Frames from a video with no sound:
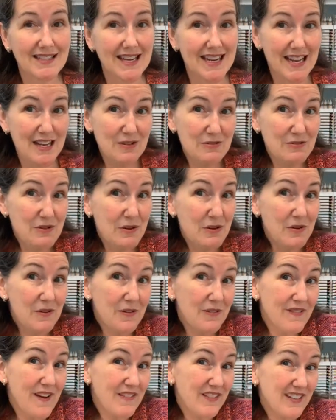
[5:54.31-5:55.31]
And I don't know,
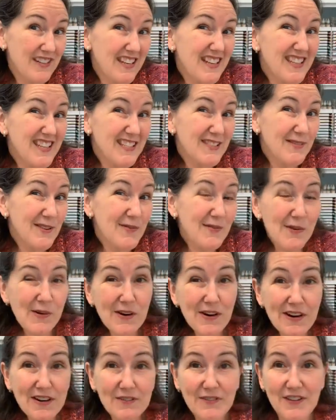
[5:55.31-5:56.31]
we've never done this
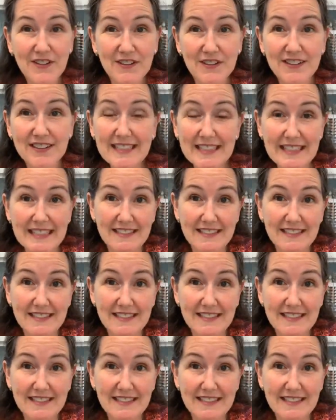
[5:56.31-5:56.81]
before, if it'll